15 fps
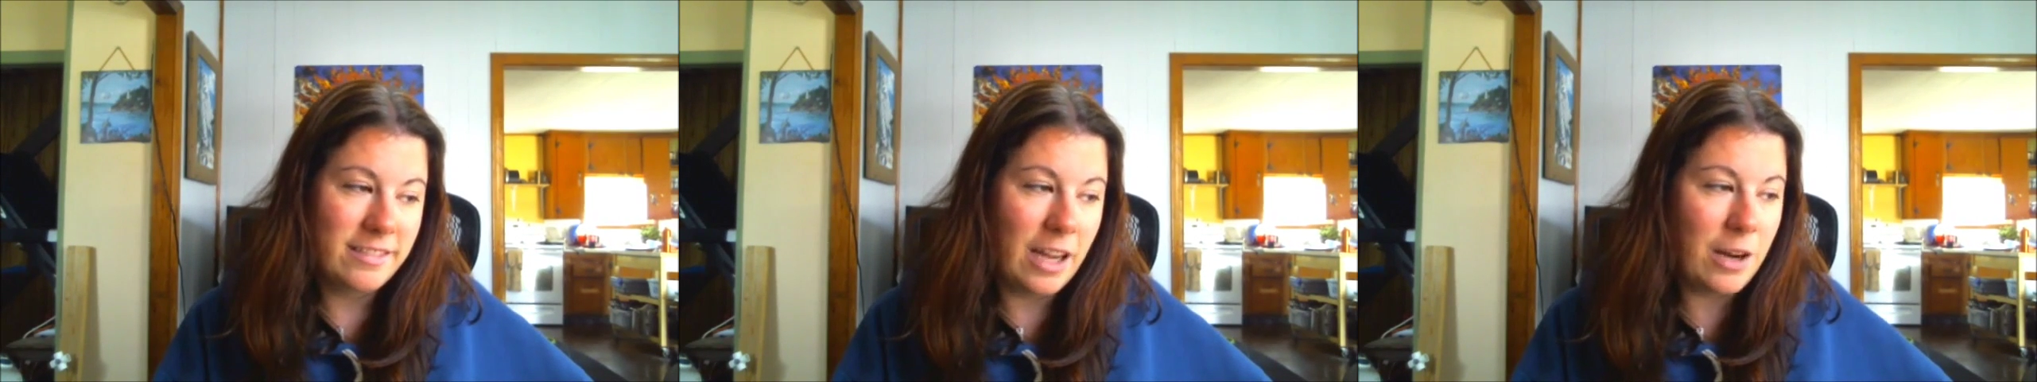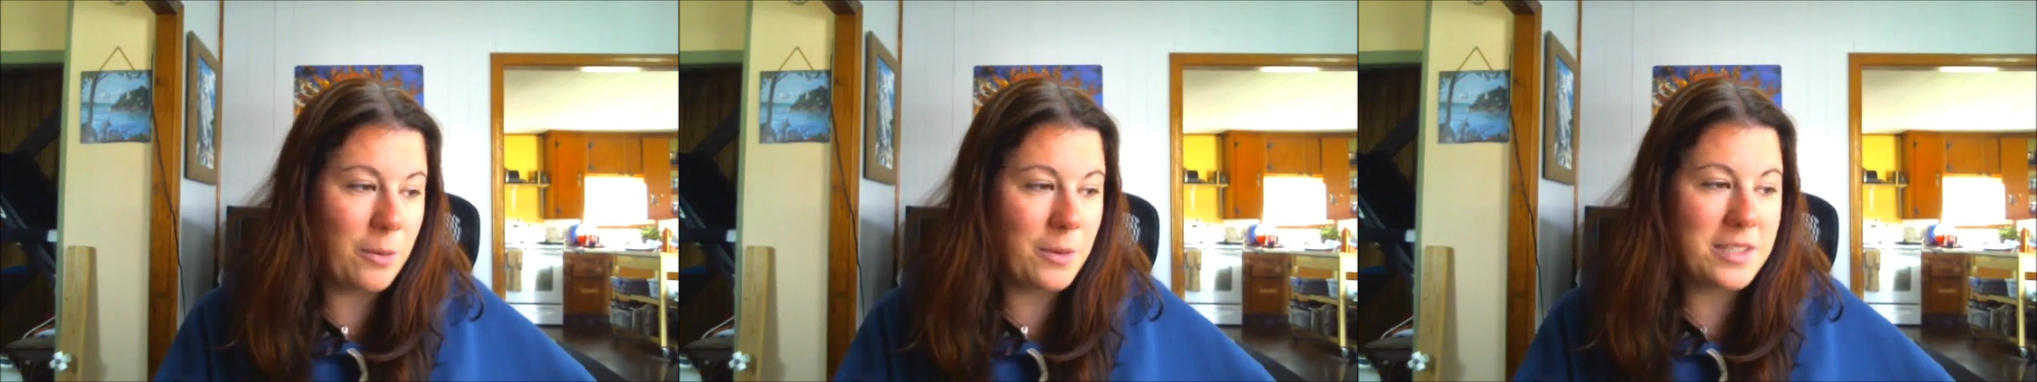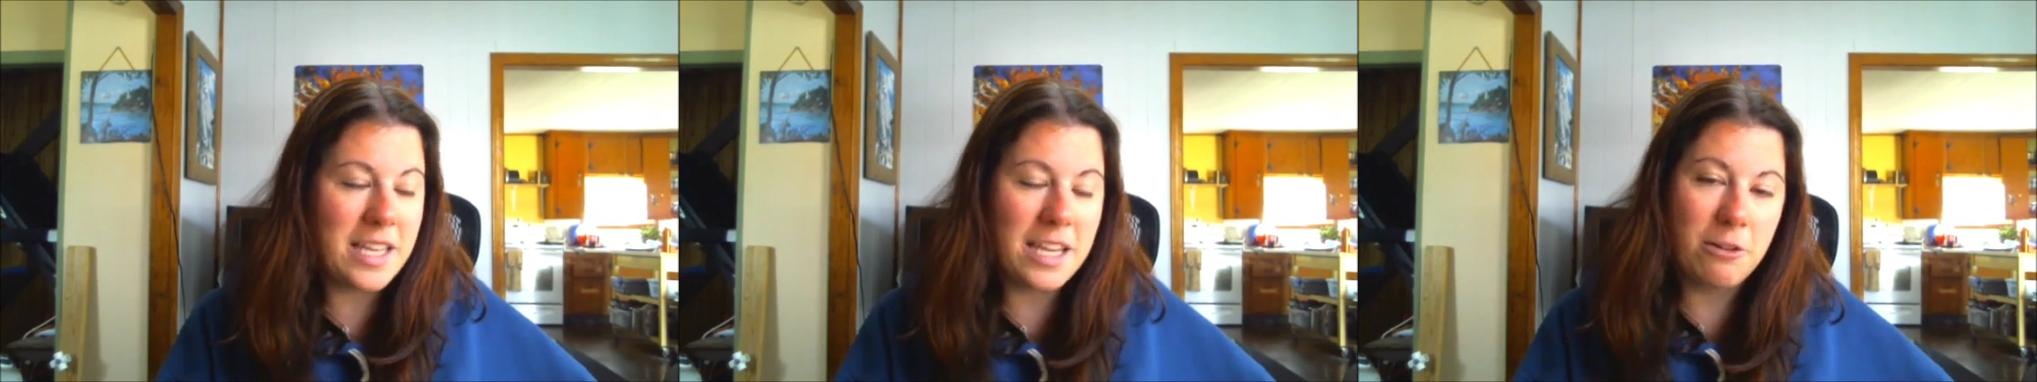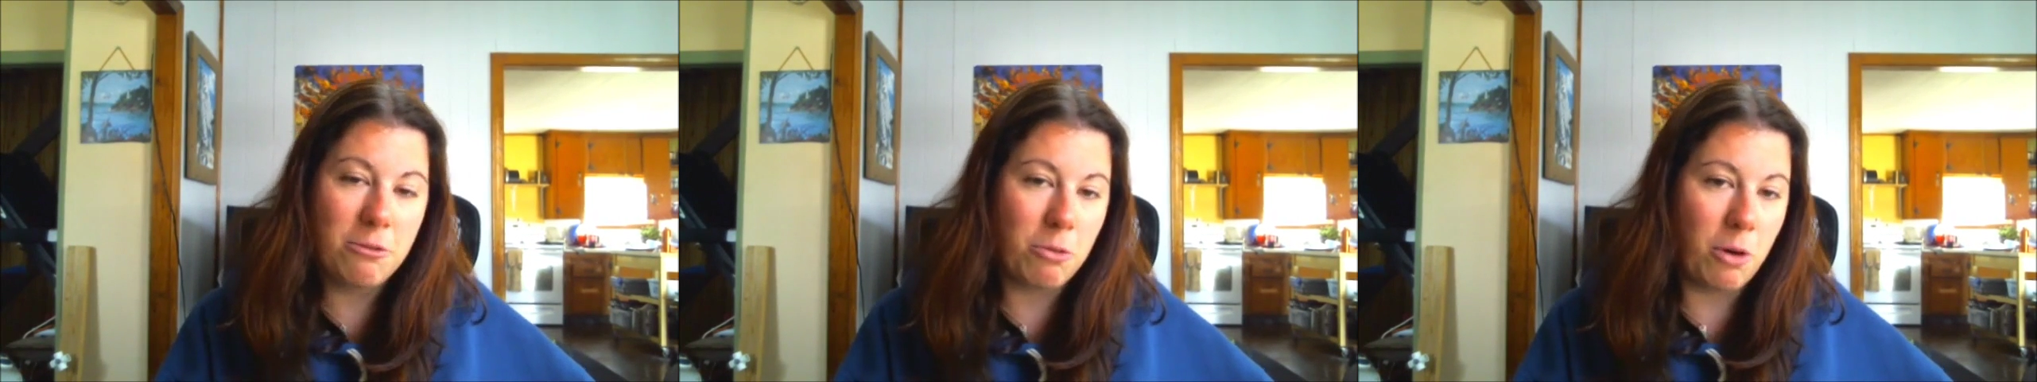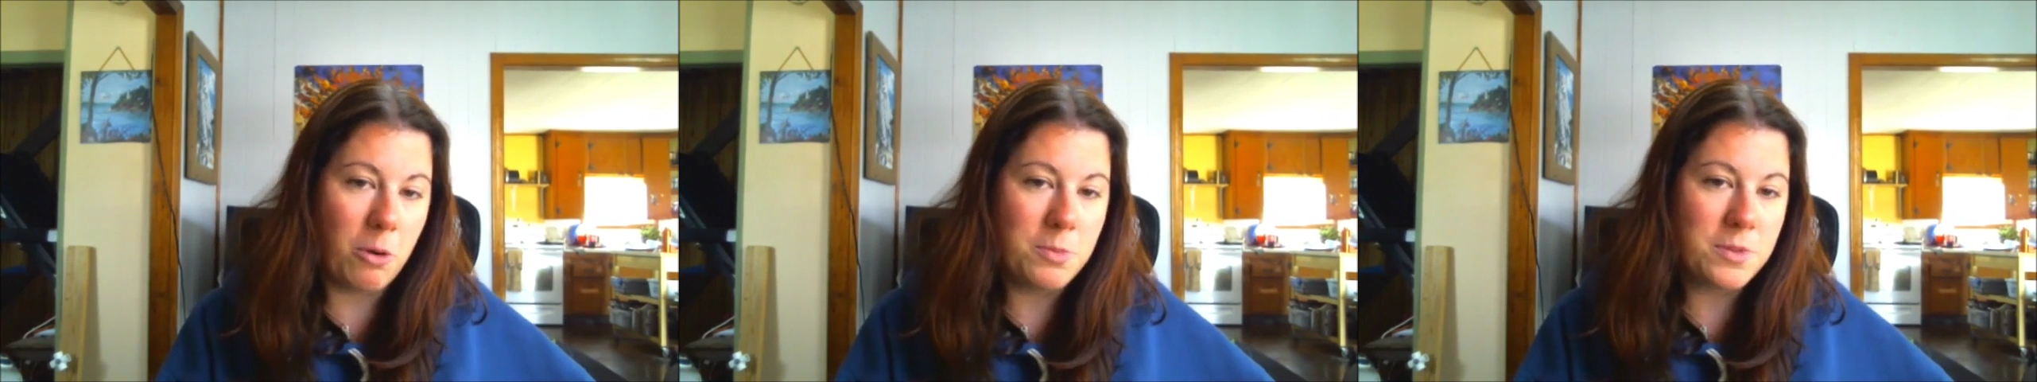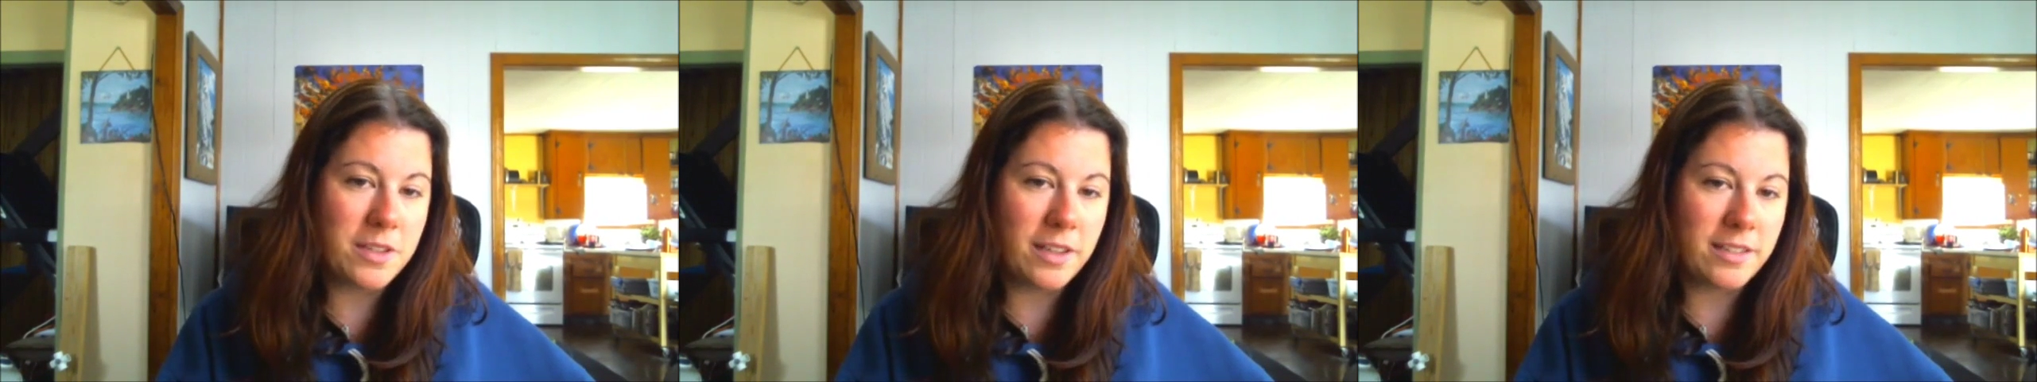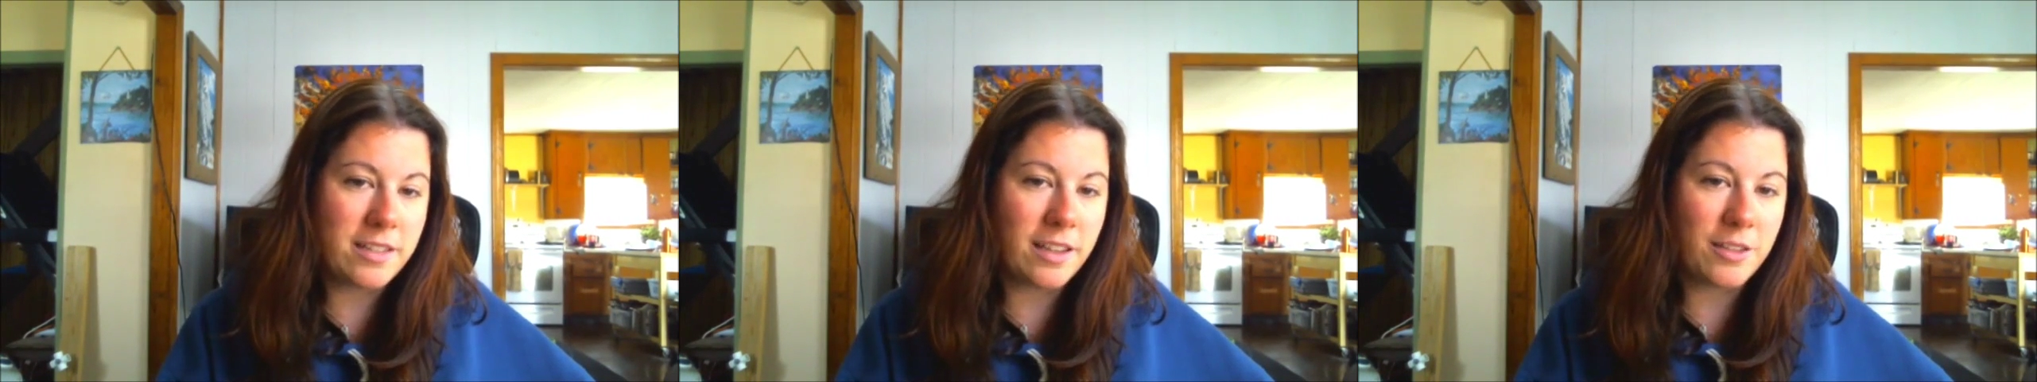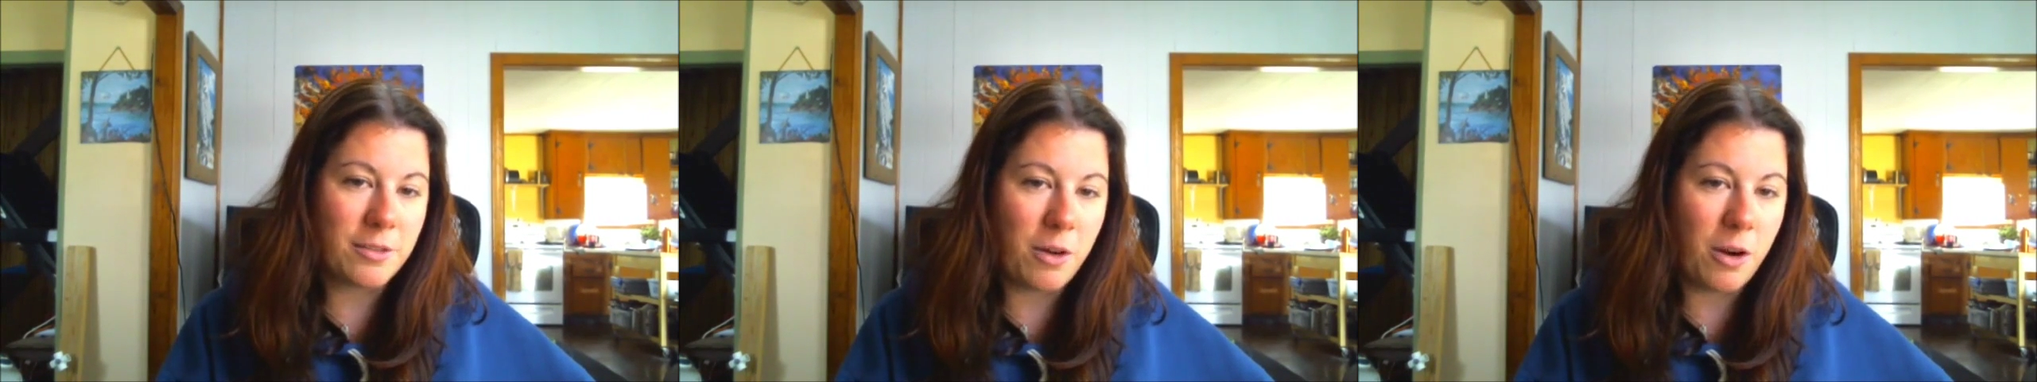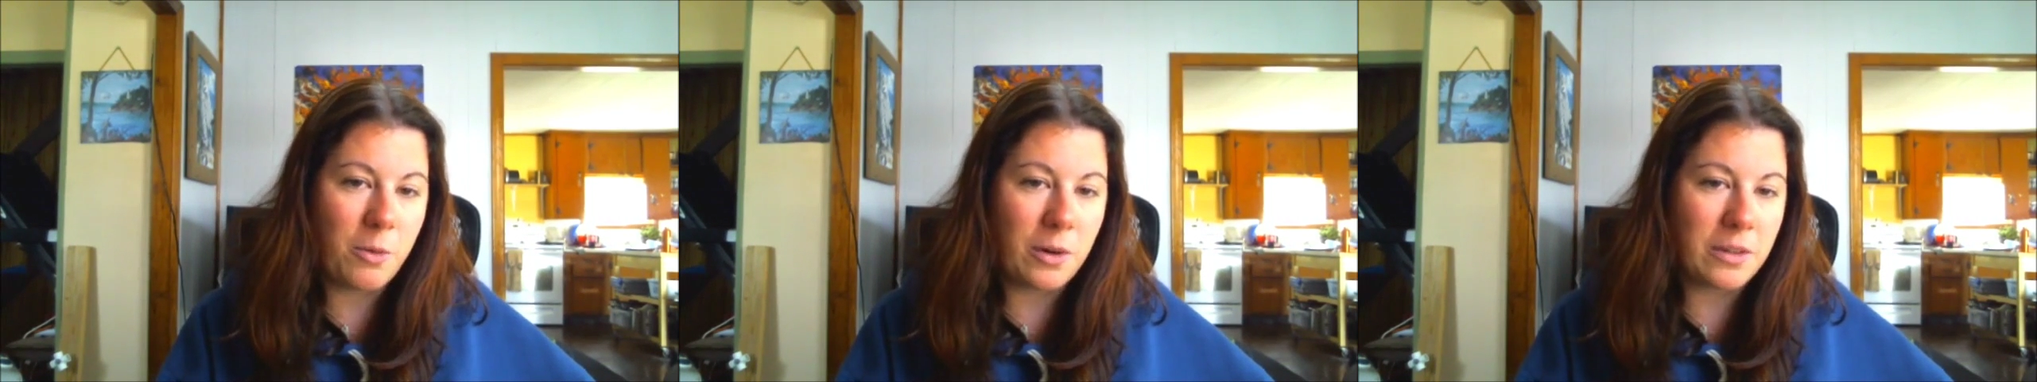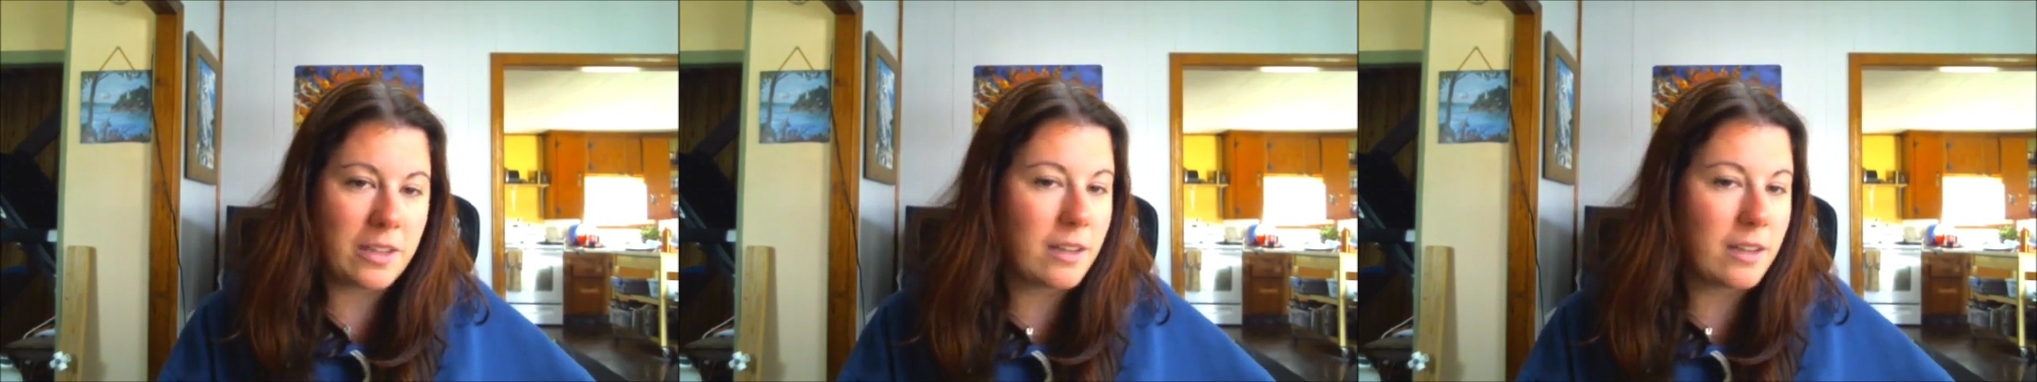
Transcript: don't want to say groped, that's not the wrong word,